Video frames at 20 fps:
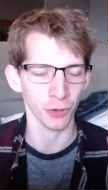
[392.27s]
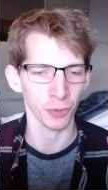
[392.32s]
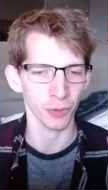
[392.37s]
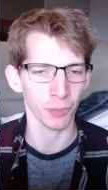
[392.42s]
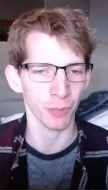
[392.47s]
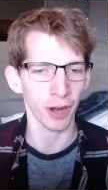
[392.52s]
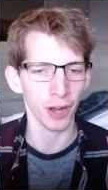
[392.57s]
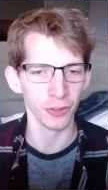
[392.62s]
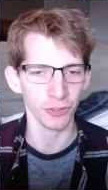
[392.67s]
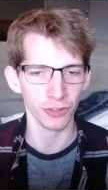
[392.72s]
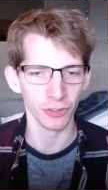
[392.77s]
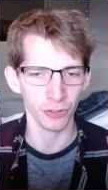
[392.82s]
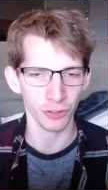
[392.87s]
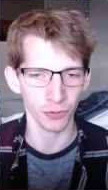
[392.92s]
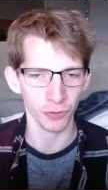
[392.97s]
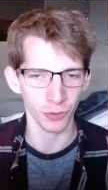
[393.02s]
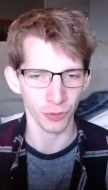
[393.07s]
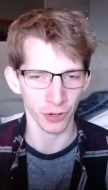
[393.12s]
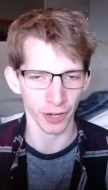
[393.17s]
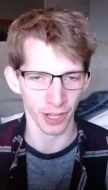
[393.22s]
where Mario
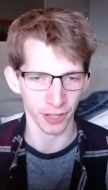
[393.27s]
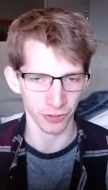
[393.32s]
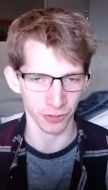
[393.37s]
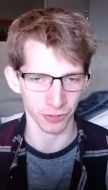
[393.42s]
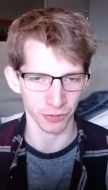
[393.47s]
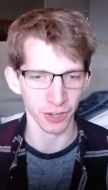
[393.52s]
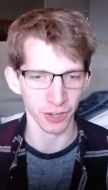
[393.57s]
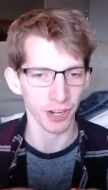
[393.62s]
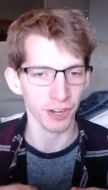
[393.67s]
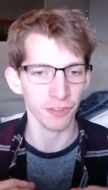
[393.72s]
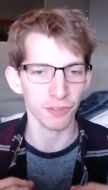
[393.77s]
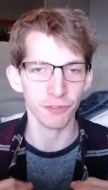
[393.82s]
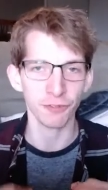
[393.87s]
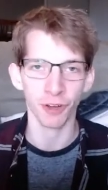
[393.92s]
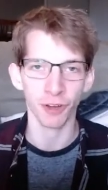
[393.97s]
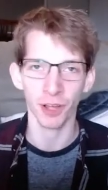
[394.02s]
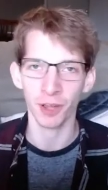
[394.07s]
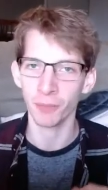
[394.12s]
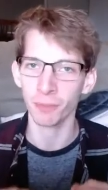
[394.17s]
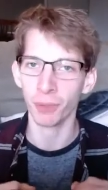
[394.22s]
64 has some very
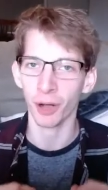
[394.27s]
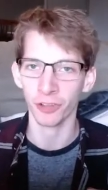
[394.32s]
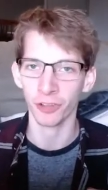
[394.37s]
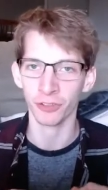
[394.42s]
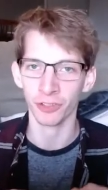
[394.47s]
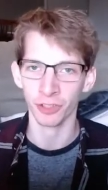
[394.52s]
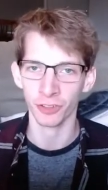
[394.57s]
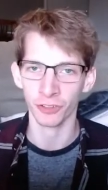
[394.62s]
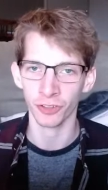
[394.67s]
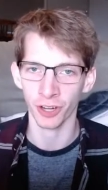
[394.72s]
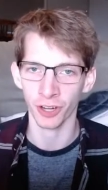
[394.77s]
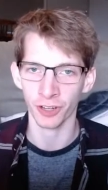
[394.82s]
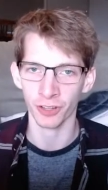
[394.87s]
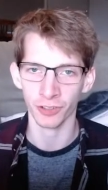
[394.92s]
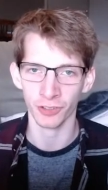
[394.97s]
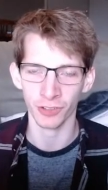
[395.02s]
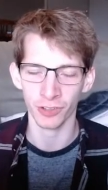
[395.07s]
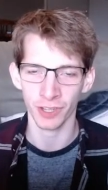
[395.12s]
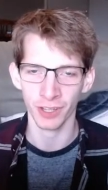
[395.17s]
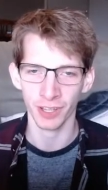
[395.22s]
fun puzzling
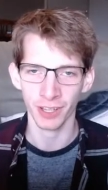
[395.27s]
stars,